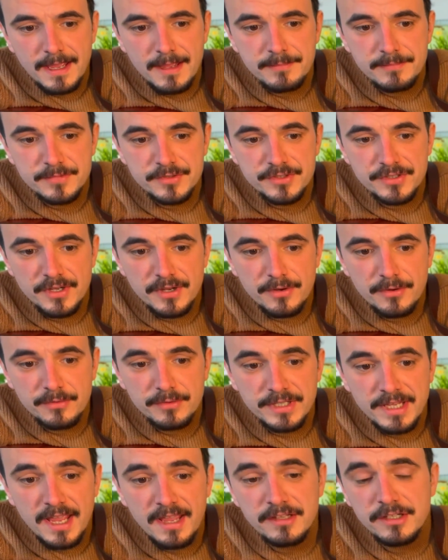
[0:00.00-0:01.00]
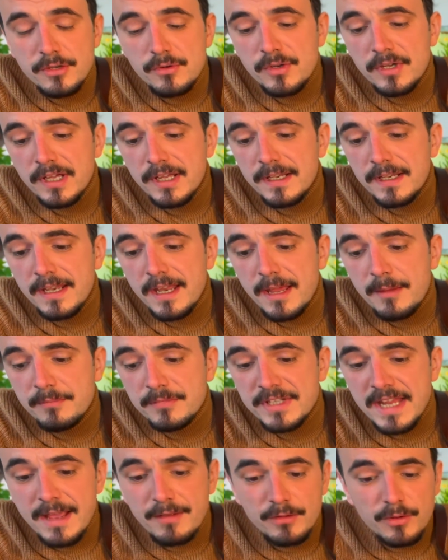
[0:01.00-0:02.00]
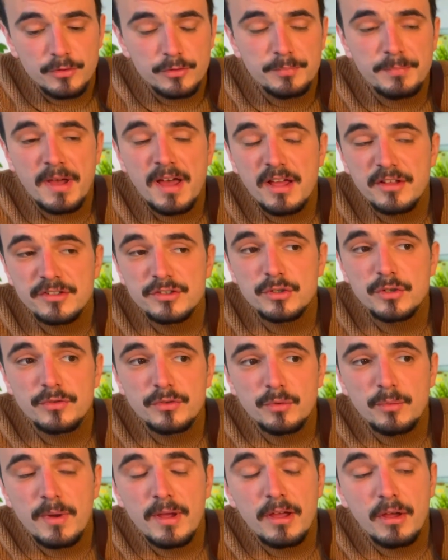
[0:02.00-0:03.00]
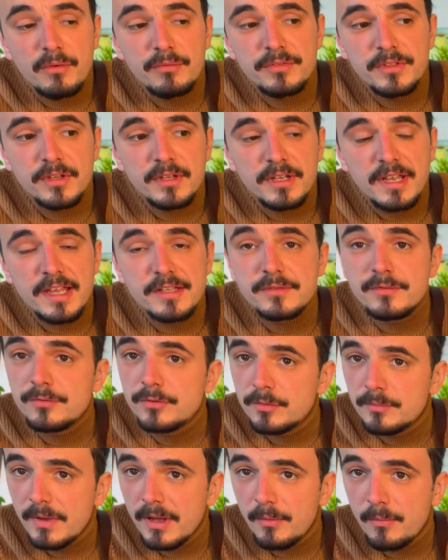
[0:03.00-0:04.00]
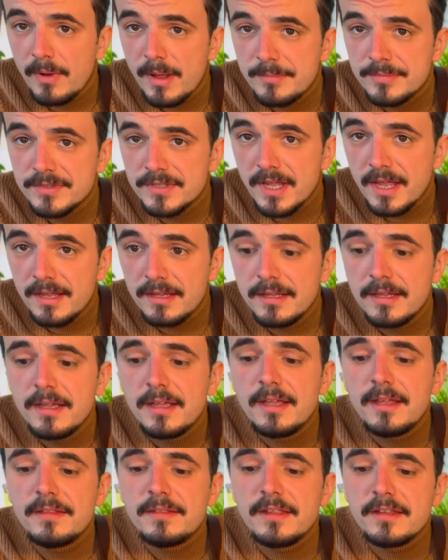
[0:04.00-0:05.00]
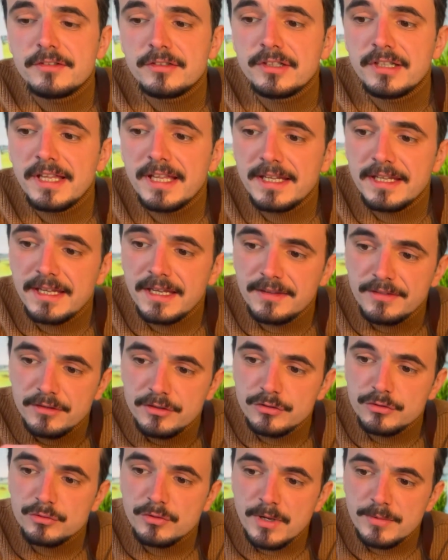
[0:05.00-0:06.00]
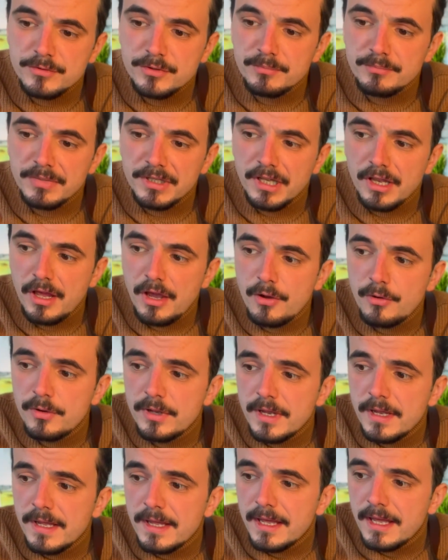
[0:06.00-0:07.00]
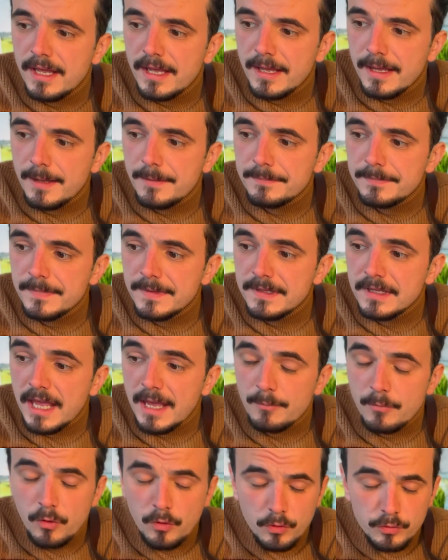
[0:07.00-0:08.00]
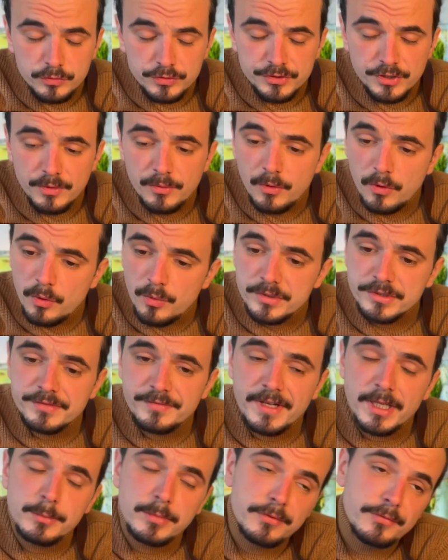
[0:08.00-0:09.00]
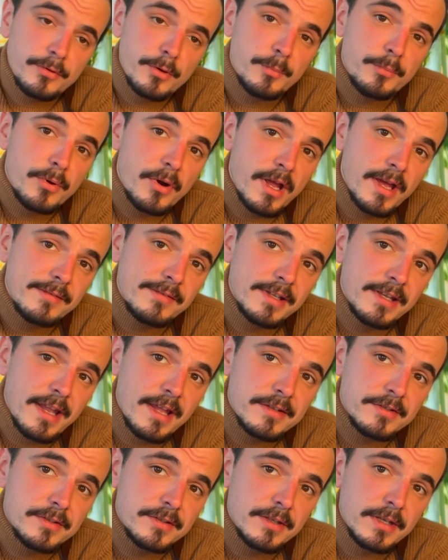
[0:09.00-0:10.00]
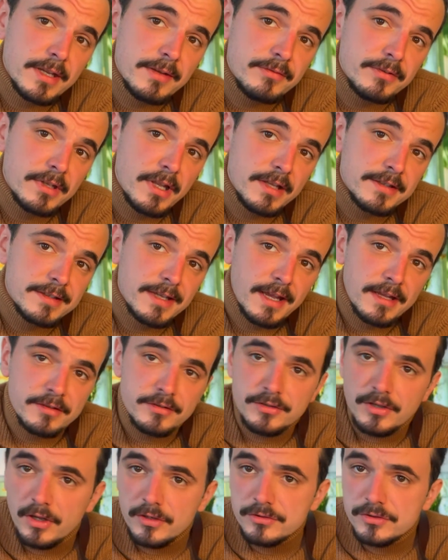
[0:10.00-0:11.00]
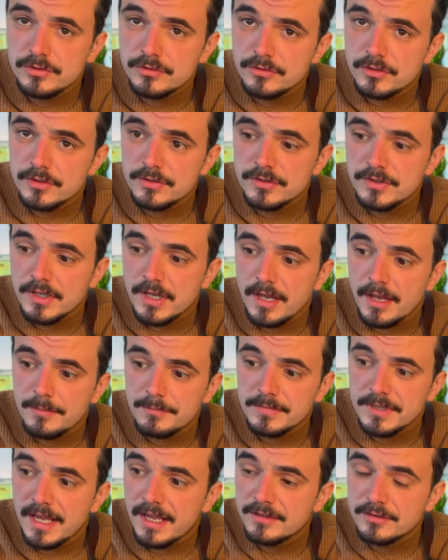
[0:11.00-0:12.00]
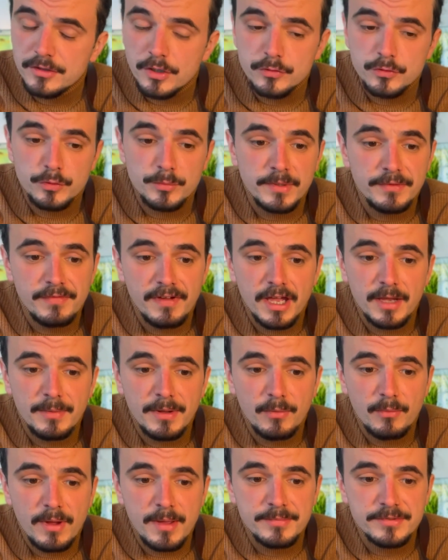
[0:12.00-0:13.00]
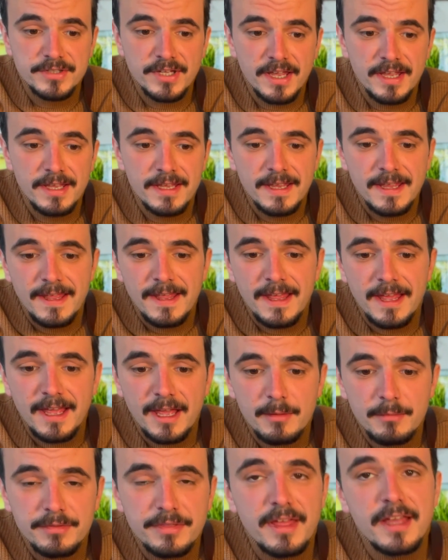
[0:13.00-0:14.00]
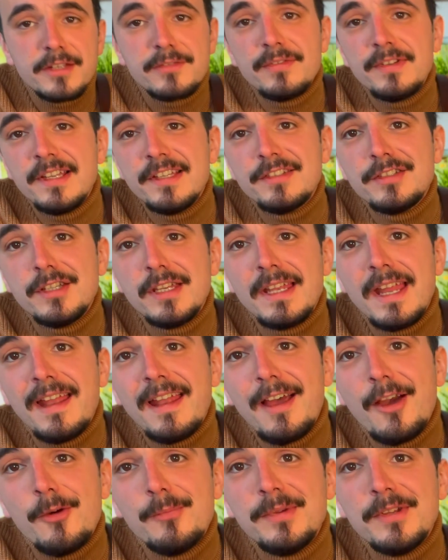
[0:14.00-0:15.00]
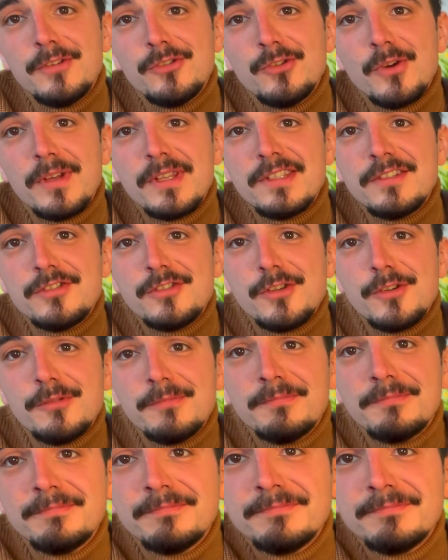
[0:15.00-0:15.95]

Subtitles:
So yeah, you can download part 2 of the lesson from my website. There's a link in the description below. I'm also always available for a private lesson. If you'd like to get in touch, just get in touch with me via my website. Thanks for listening, and I hope you enjoy this tune.